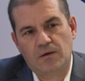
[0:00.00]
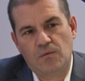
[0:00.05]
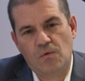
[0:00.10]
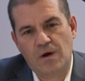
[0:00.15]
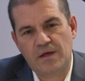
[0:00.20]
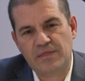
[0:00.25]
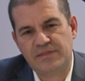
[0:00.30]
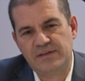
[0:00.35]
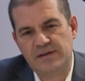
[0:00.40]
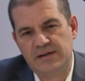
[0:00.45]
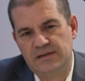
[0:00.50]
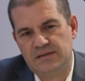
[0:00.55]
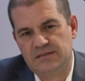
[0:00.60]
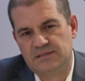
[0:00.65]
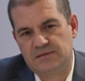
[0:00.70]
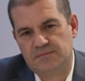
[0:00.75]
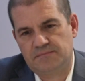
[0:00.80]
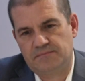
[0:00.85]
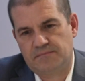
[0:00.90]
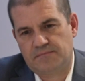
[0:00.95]
one thing
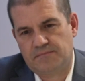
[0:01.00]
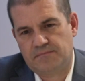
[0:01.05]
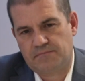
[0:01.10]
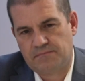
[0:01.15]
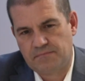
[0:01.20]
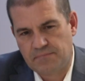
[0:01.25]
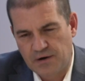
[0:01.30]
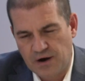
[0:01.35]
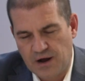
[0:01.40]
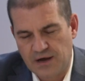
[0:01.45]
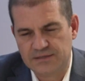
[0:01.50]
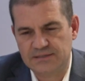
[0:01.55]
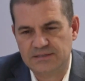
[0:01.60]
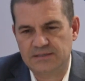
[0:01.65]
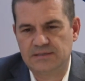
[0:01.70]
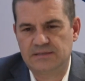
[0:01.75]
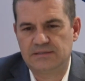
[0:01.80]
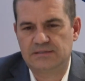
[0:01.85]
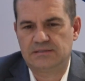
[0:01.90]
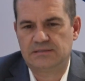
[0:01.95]
is
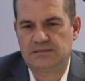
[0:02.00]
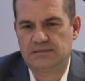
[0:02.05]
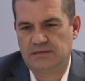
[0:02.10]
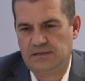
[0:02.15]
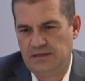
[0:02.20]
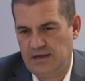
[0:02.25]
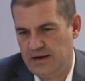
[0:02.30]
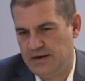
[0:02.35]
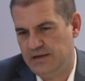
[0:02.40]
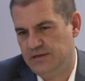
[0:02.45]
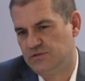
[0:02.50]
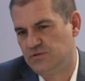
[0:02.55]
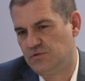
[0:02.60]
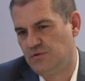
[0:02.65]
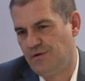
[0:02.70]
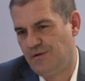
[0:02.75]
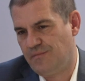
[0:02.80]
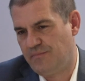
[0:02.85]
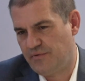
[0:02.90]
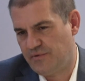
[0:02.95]
process and is
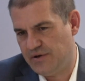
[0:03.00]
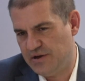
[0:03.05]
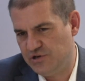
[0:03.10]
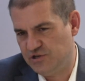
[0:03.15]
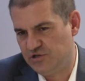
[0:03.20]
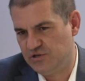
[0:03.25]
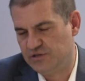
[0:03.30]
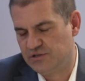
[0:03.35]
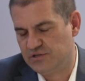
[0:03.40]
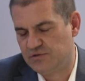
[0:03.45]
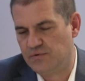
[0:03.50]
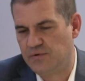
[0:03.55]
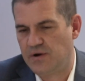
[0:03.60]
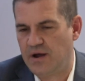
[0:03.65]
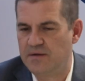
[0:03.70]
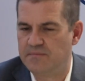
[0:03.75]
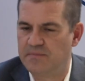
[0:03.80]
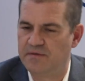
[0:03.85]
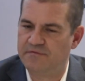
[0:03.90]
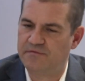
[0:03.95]
operations,
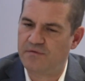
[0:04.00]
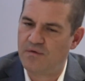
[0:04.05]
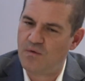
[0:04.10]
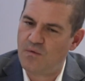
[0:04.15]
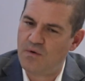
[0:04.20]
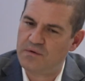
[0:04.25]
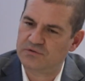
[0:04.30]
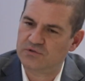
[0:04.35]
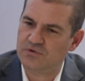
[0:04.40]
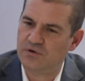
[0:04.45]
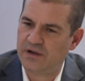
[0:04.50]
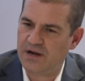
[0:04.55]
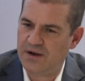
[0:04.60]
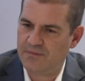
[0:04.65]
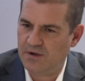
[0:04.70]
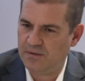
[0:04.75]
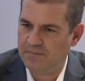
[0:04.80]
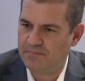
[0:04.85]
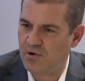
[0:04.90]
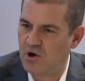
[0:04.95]
right? Before we were talking
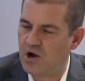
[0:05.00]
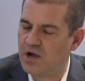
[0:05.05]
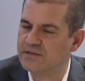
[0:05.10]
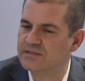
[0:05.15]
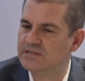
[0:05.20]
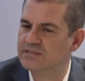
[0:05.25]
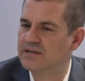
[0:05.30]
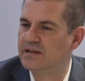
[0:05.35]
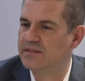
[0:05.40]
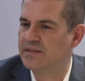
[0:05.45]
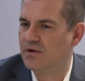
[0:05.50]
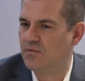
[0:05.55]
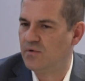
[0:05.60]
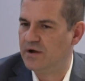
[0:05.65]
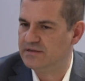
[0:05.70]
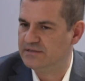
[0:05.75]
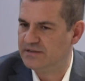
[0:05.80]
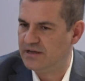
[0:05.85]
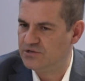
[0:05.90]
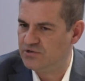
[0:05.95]
about process and the
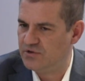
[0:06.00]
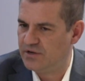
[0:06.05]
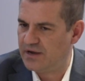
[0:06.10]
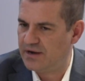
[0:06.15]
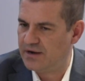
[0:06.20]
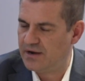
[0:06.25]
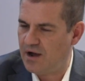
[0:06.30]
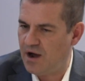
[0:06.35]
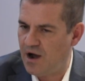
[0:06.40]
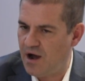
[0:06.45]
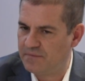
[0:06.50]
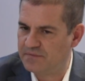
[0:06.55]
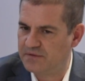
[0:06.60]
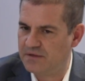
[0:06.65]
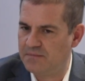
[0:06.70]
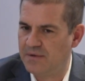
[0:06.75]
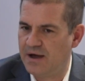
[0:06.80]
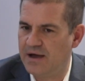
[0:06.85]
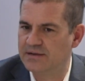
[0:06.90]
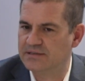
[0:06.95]
ways that you can
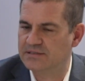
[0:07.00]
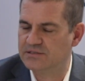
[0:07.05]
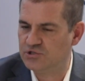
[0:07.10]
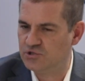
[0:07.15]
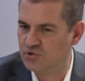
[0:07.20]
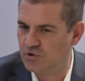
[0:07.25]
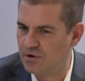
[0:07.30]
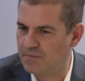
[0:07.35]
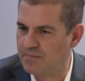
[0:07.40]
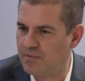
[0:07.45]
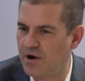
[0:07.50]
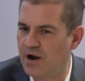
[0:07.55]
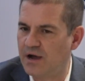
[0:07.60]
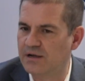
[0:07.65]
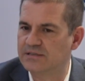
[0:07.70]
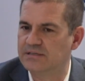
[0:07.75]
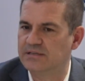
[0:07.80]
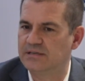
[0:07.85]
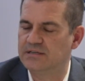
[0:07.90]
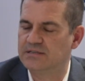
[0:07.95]
optimize your
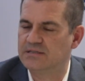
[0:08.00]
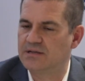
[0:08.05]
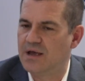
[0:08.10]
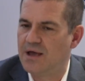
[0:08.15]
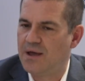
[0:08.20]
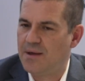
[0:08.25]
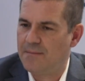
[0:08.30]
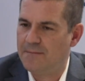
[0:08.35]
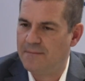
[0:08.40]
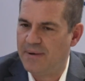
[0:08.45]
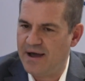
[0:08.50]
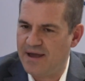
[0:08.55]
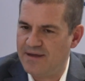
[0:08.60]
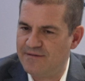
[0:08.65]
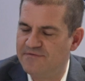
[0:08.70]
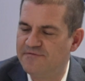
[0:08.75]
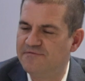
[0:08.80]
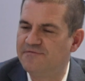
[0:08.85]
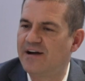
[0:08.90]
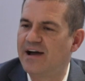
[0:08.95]
process by
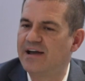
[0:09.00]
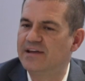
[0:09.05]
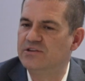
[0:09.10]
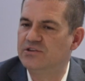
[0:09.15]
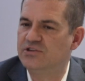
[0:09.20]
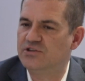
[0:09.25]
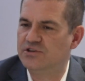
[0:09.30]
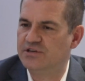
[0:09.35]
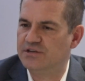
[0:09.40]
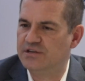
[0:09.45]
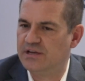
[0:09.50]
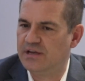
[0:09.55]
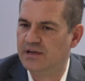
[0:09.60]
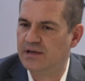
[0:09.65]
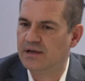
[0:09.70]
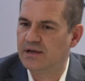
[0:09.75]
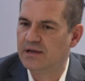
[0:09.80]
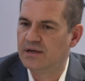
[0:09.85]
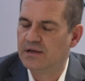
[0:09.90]
fine-tuning